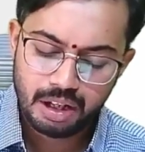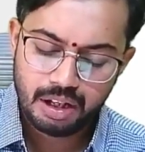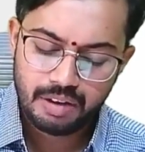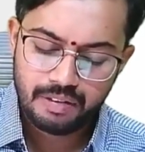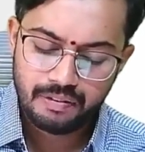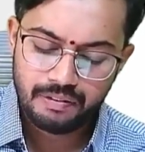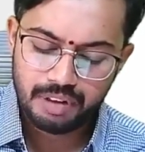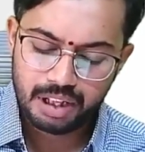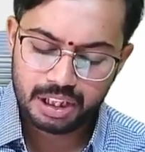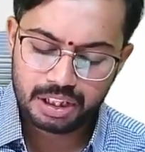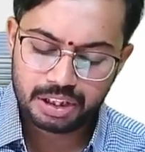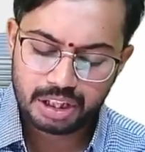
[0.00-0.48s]

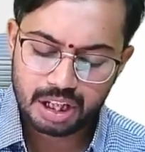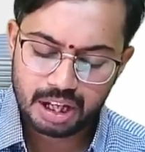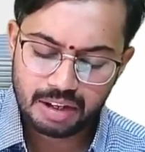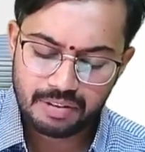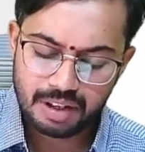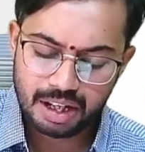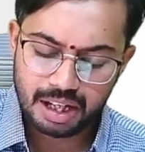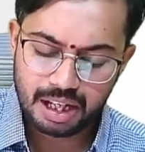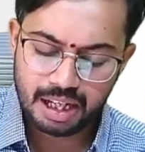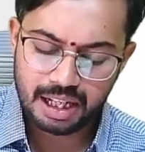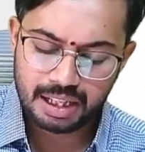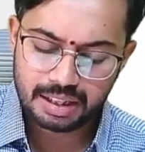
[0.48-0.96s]

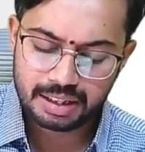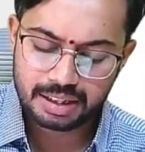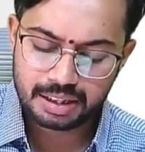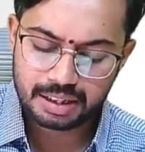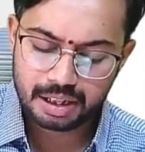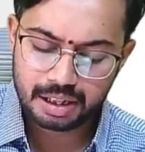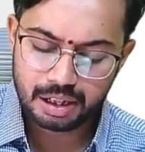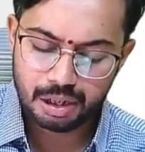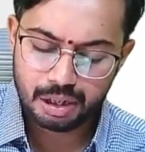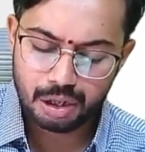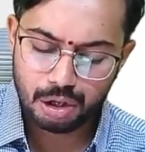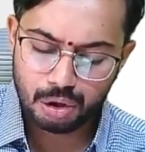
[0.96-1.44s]
whichever is
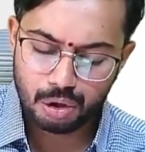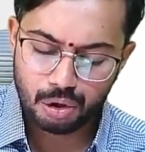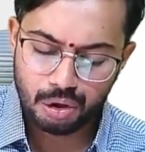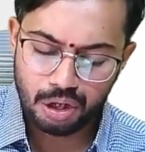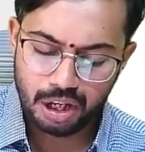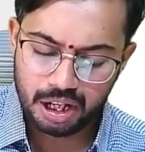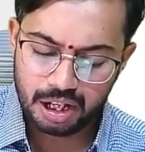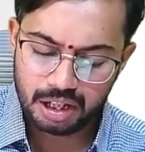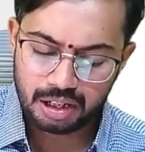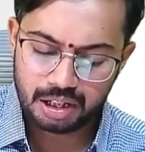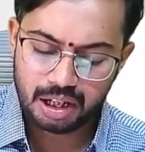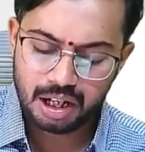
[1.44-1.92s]

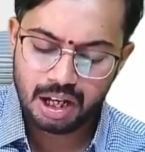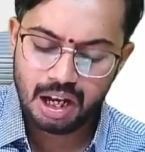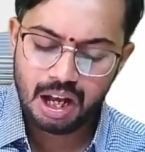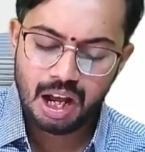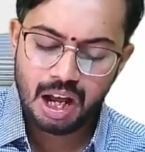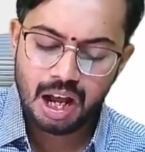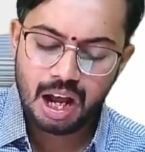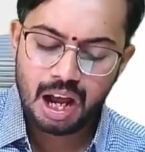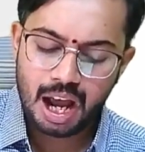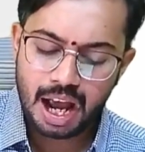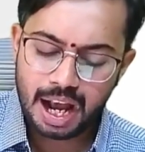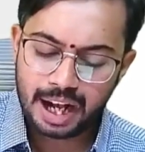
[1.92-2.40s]
lower.
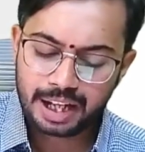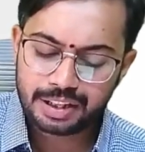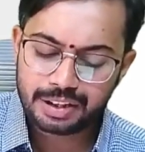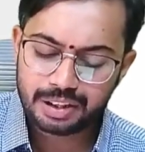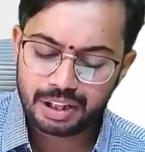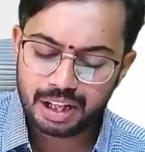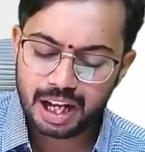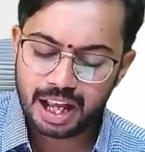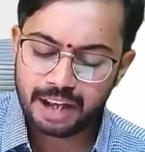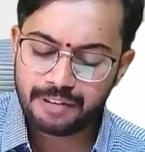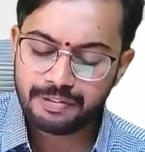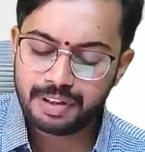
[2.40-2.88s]
Actual
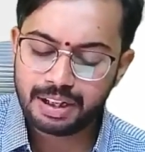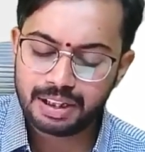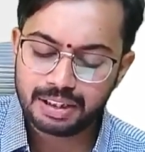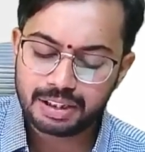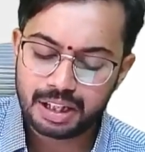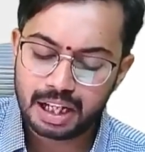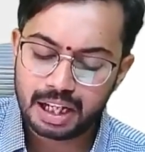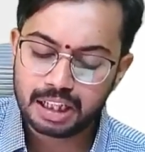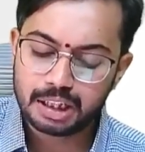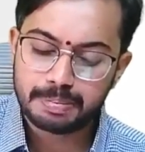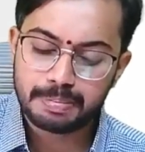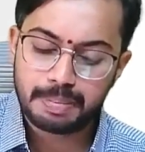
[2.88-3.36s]
life
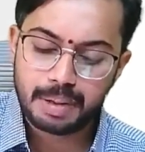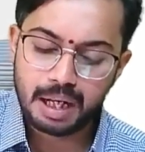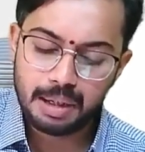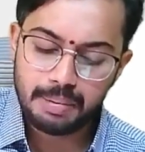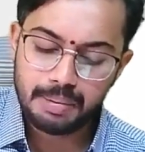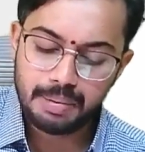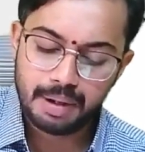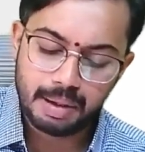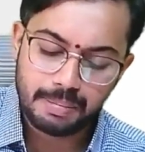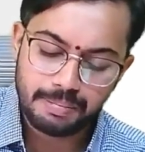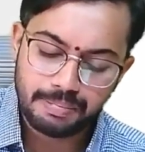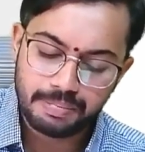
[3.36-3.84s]
insurance
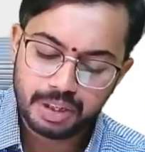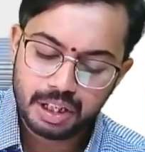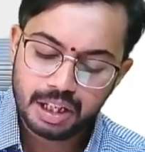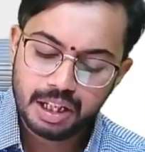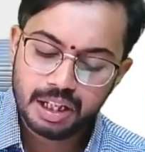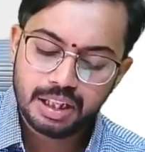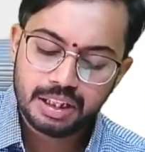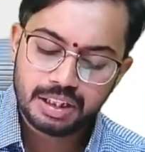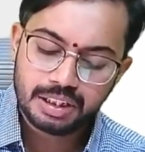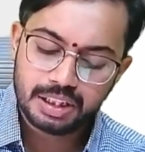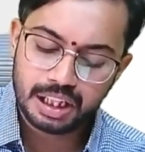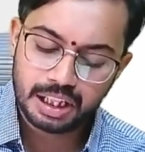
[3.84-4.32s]
premium
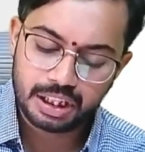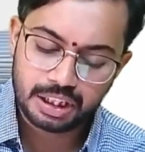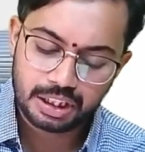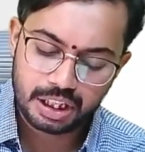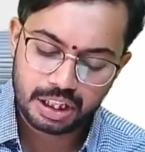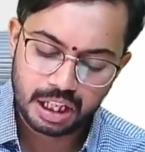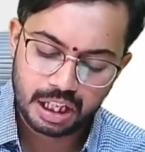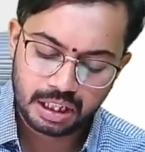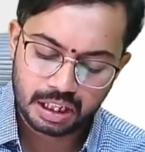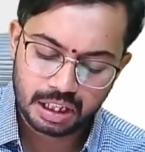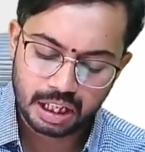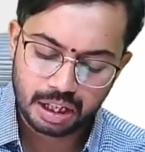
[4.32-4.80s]

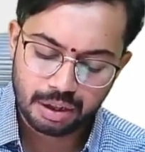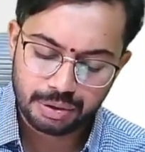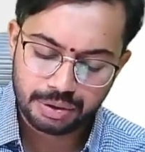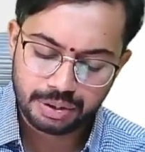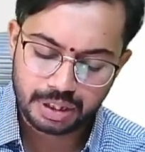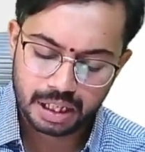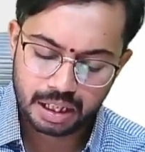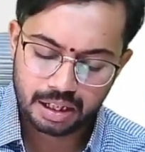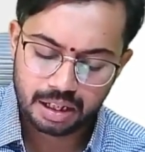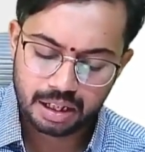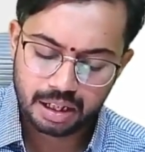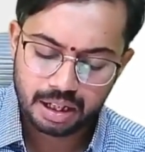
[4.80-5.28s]

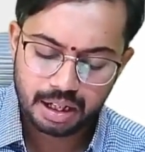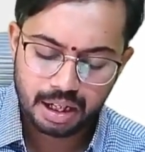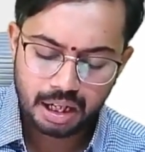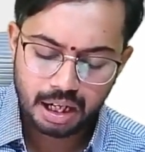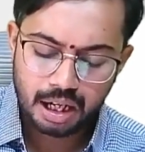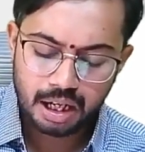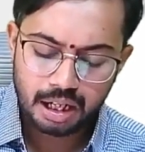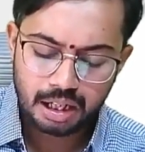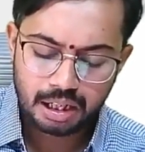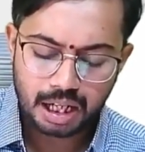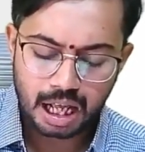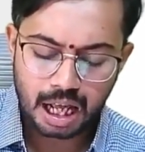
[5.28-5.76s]
60,000.
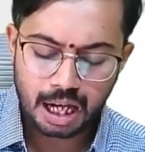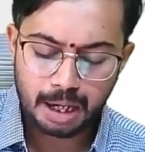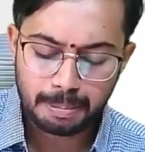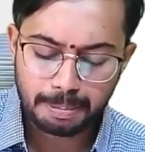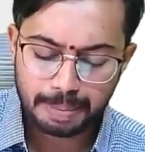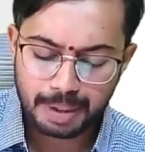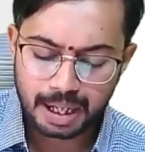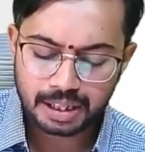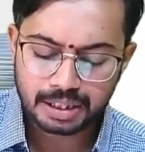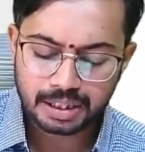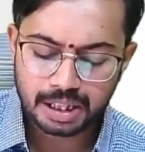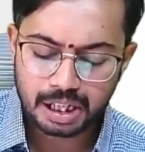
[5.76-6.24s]

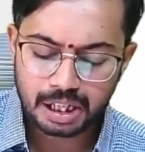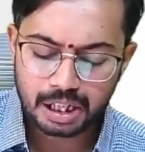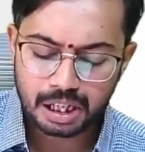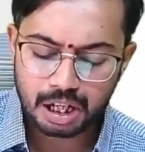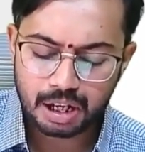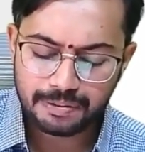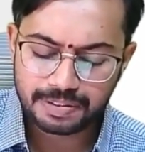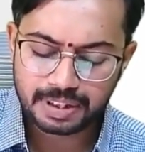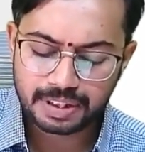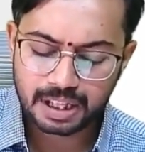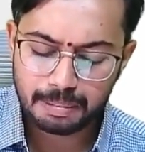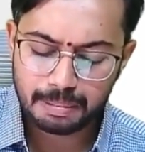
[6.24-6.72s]
10% of
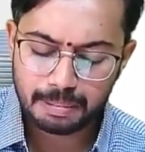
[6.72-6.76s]
sum